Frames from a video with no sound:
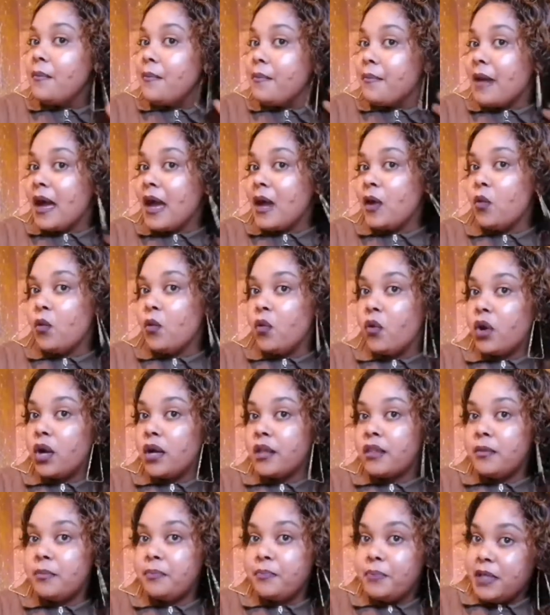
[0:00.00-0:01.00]
walk
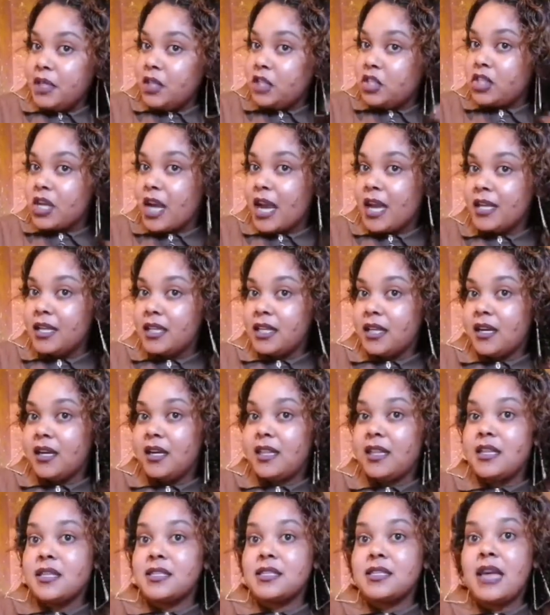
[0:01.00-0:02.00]
on the beach idea,
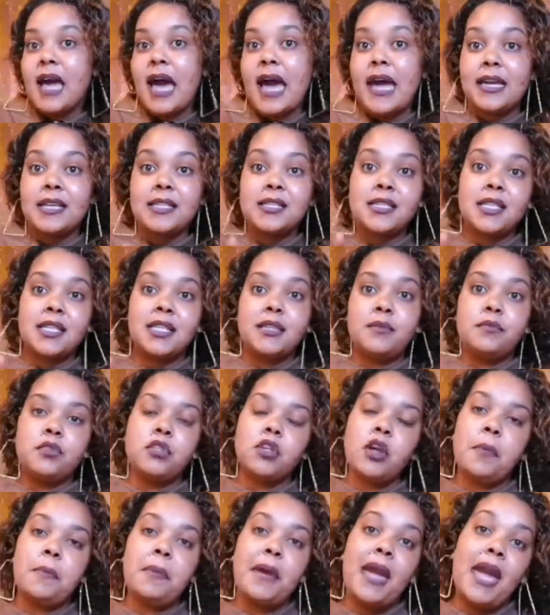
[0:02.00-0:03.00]
there's an ice cream
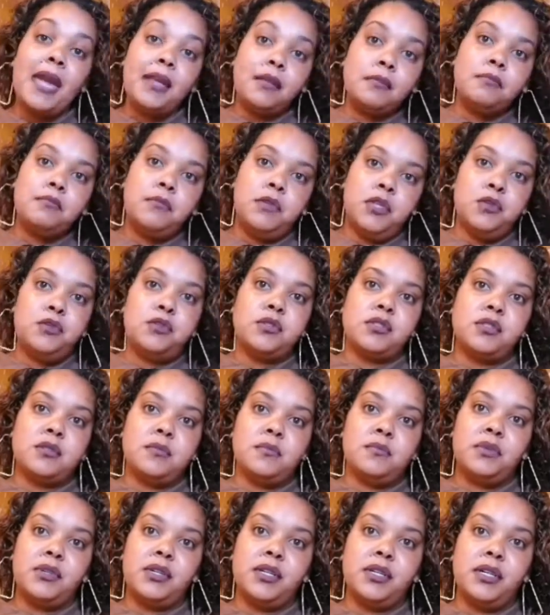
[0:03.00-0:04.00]
shop at
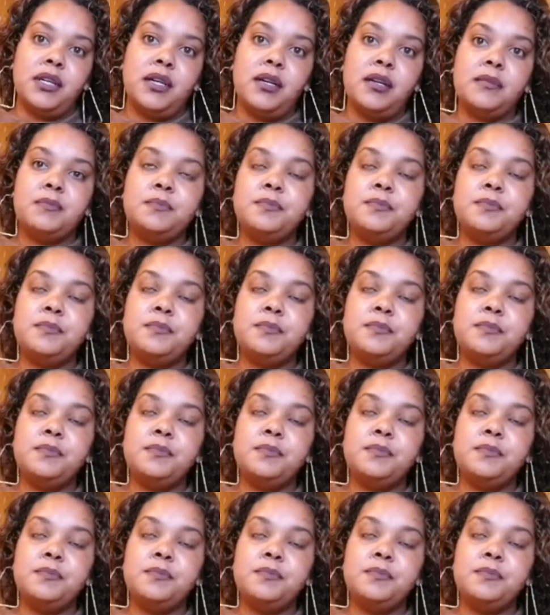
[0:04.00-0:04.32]
Musenberg,